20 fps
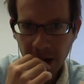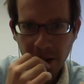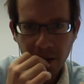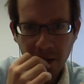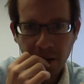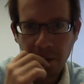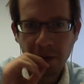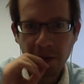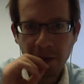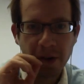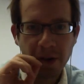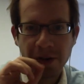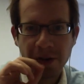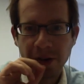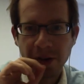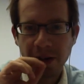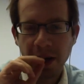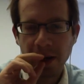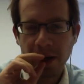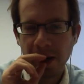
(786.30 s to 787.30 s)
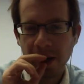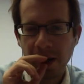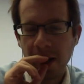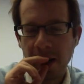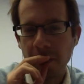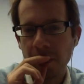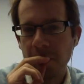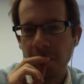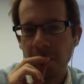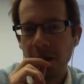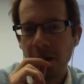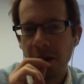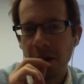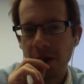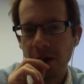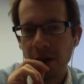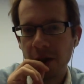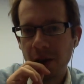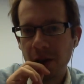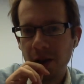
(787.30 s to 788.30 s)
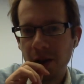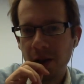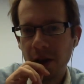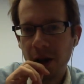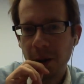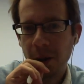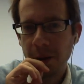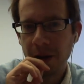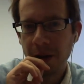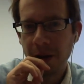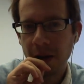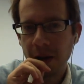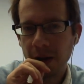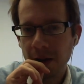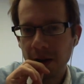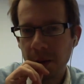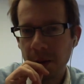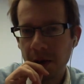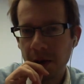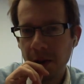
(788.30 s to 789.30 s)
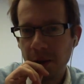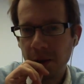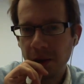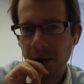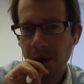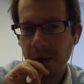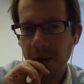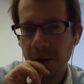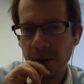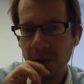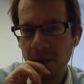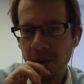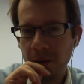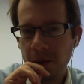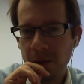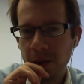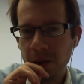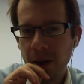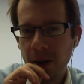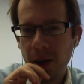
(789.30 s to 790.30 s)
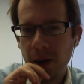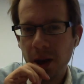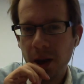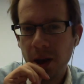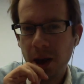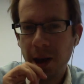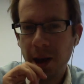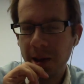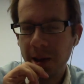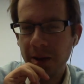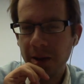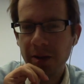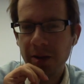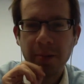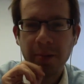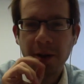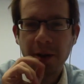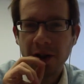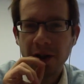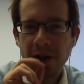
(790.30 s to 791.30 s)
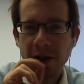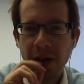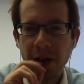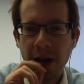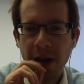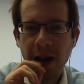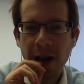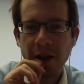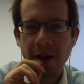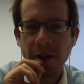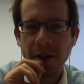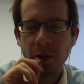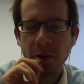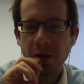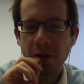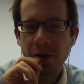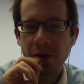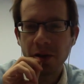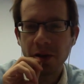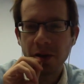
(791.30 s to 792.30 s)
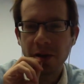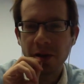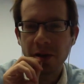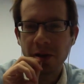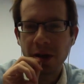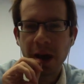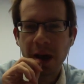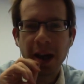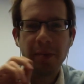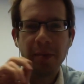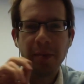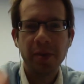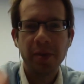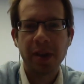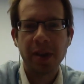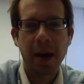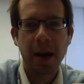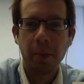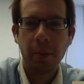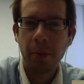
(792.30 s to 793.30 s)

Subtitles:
it returns a datetime object. But if I do lyra.timerange.end, it returns a timestamp.